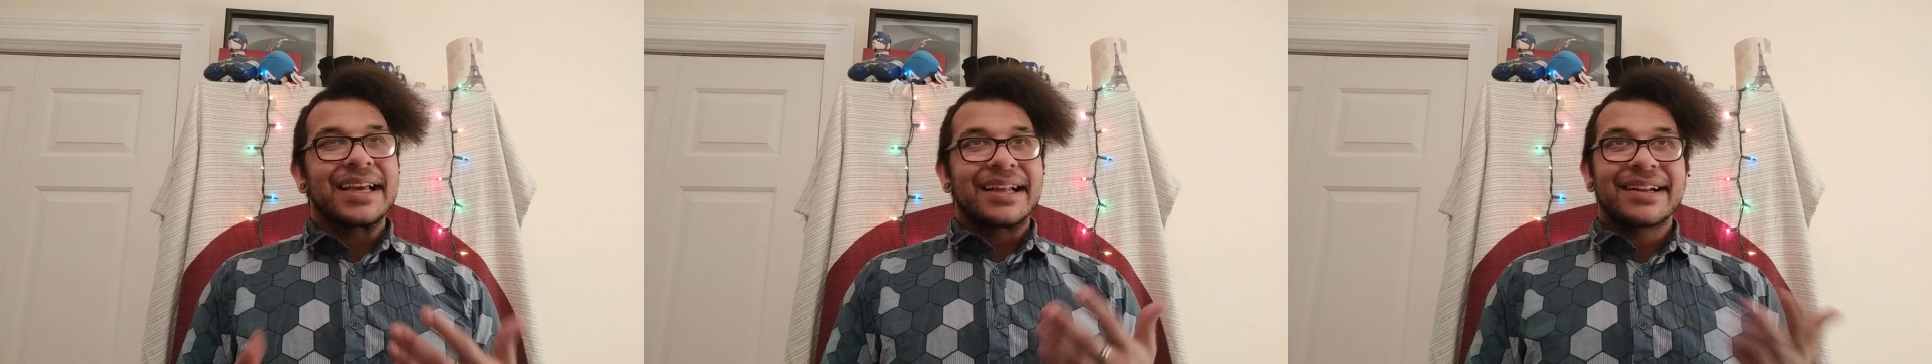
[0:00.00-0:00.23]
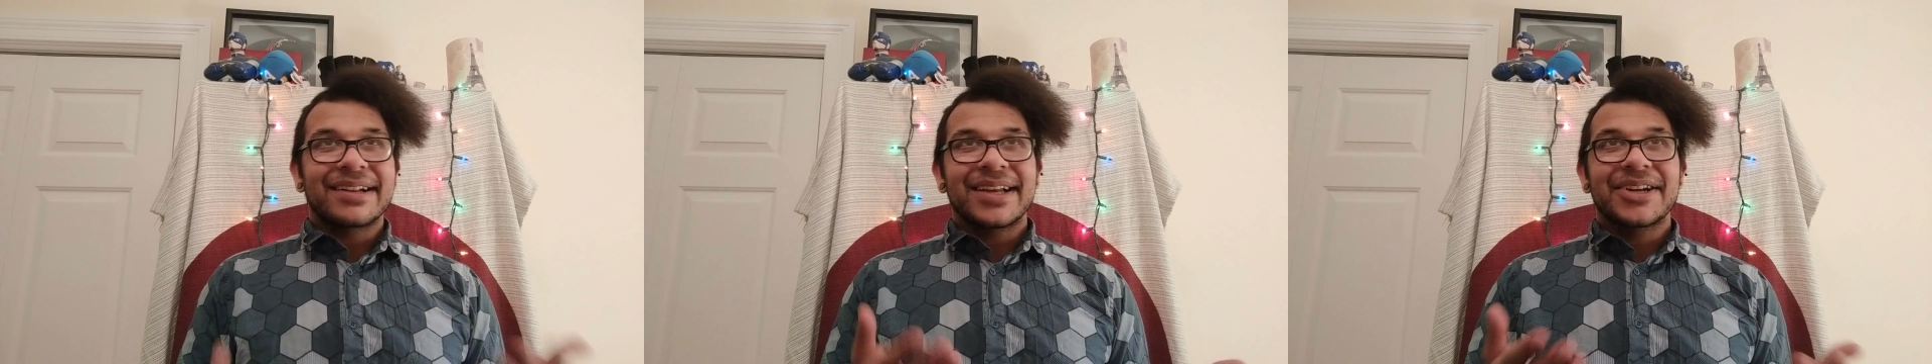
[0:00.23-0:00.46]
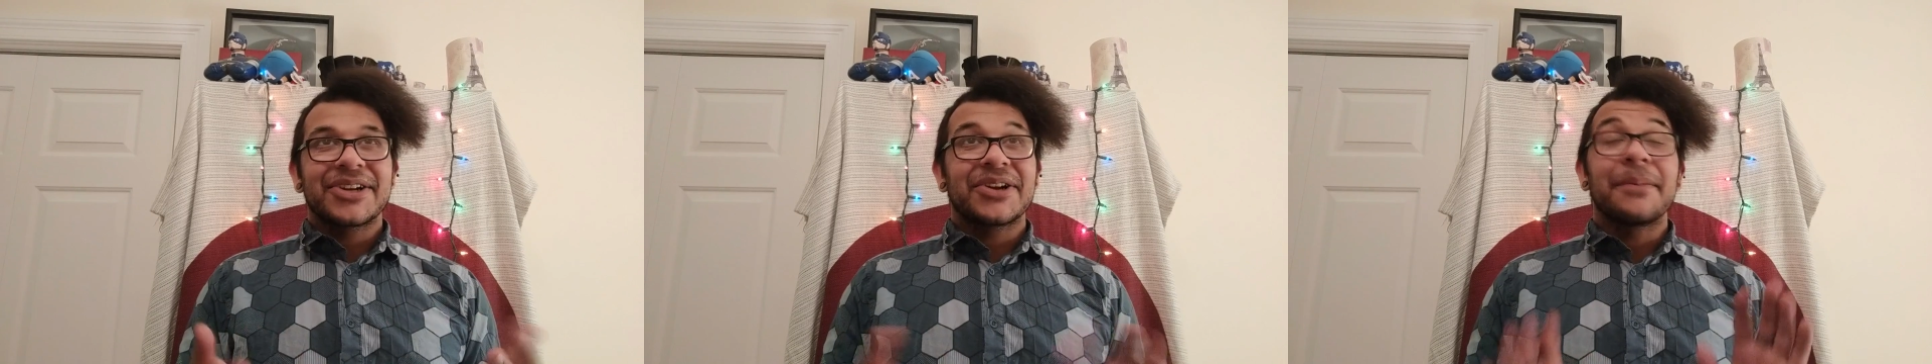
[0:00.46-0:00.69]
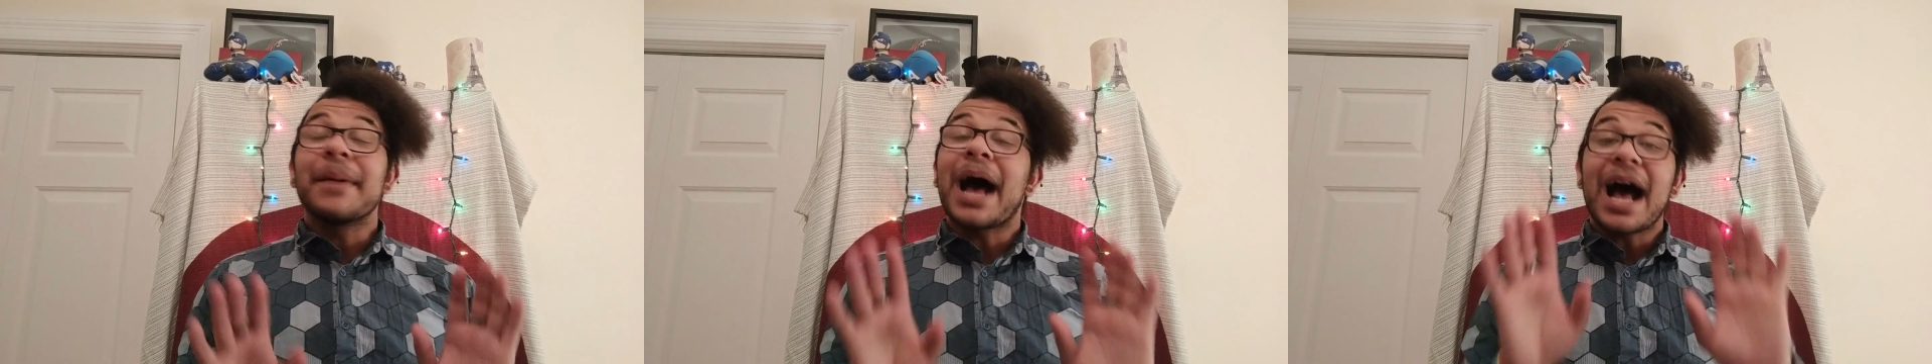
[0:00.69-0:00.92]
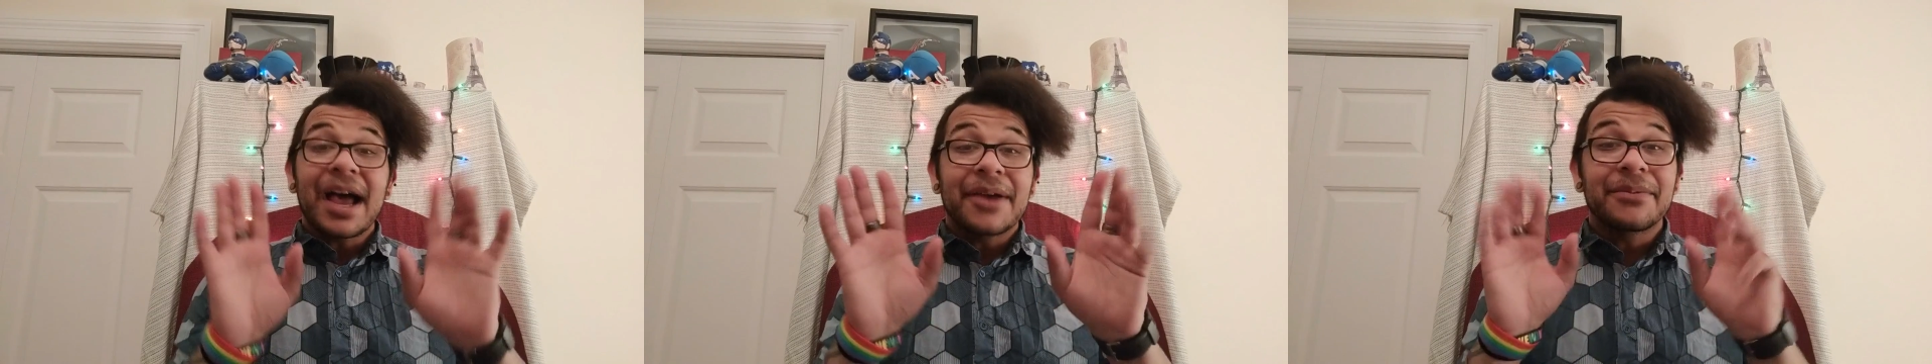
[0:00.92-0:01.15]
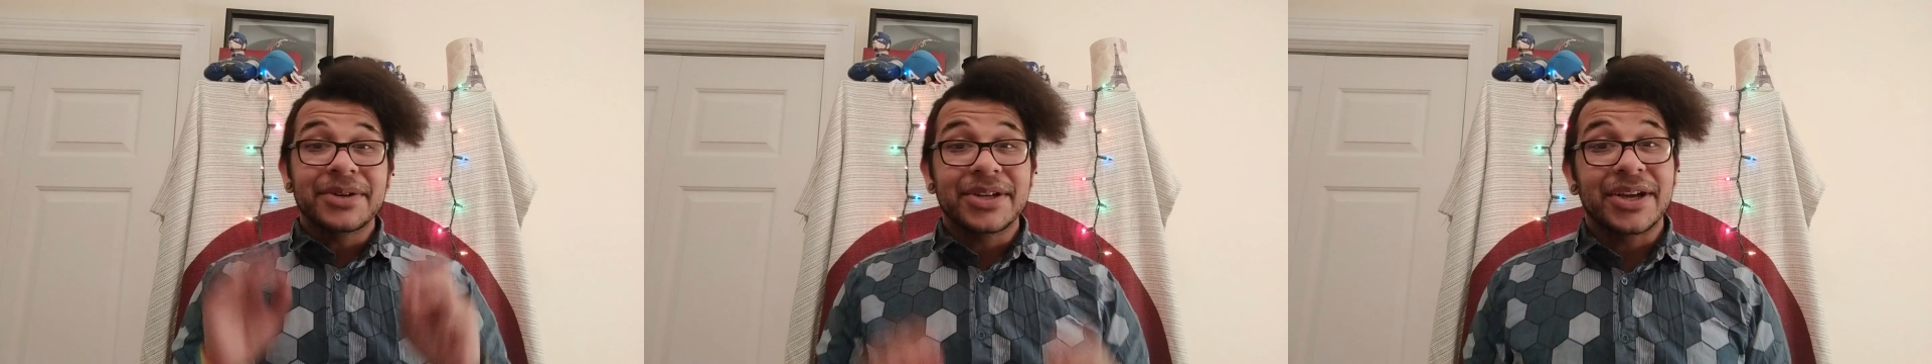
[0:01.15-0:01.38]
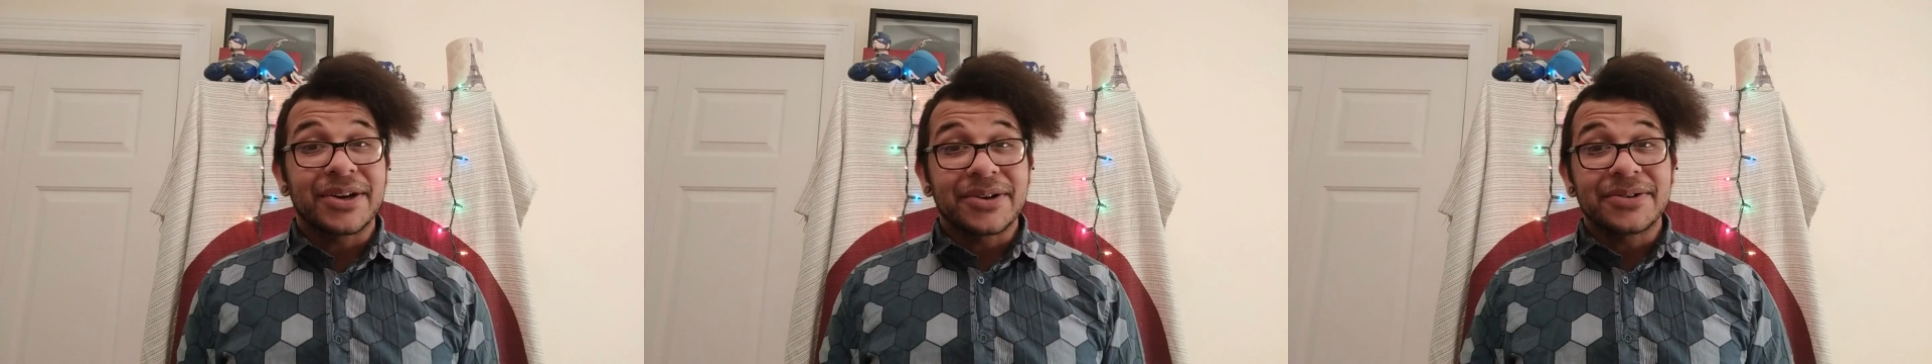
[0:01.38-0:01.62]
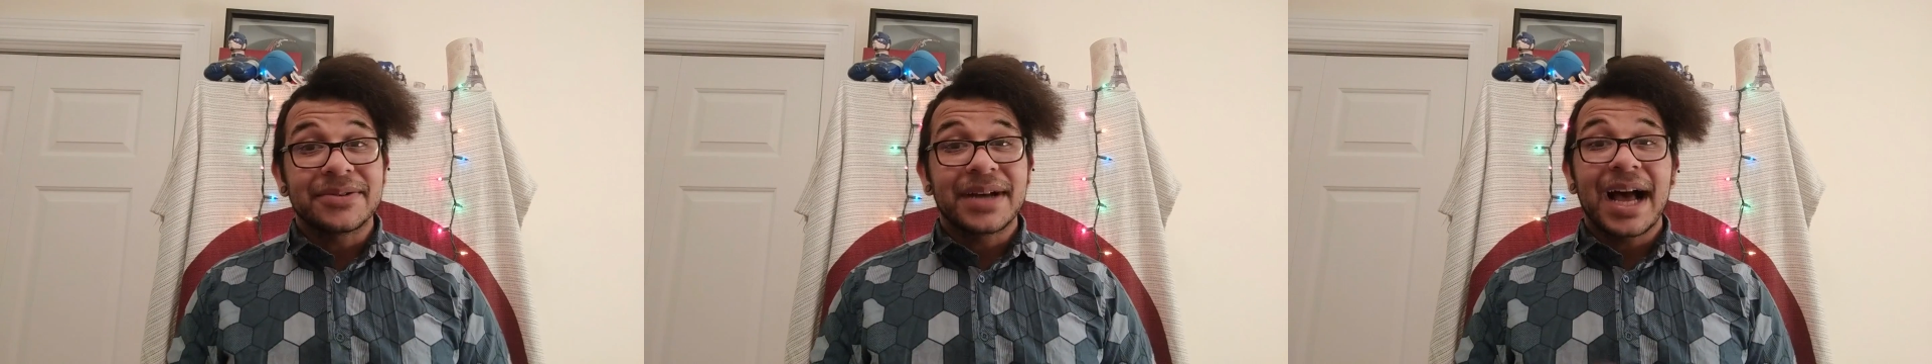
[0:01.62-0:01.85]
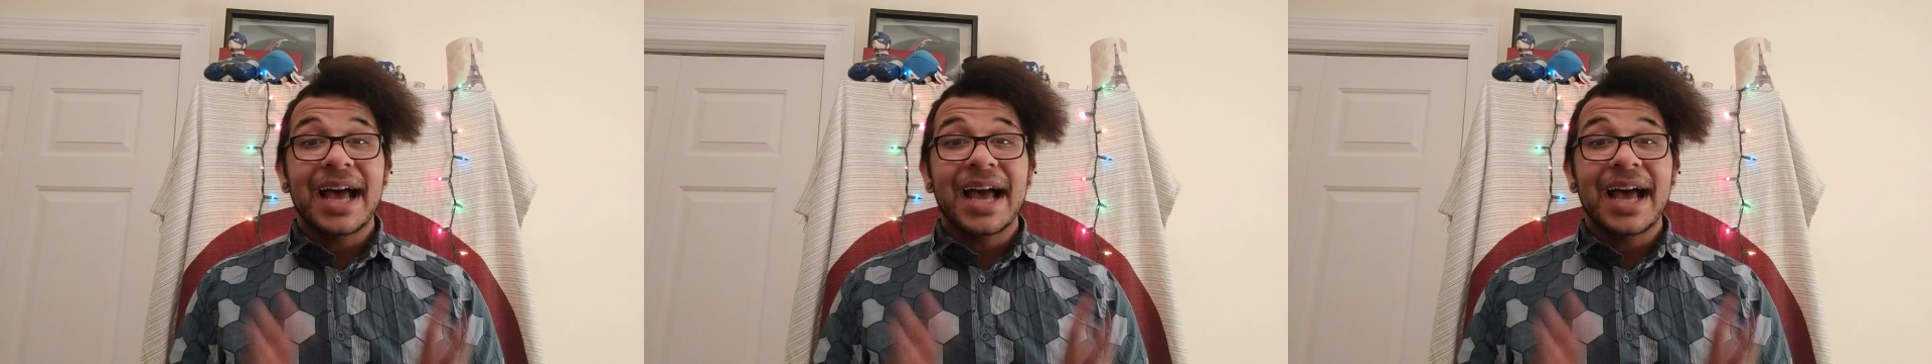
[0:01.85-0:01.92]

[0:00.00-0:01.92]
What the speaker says: I don't know. I would go.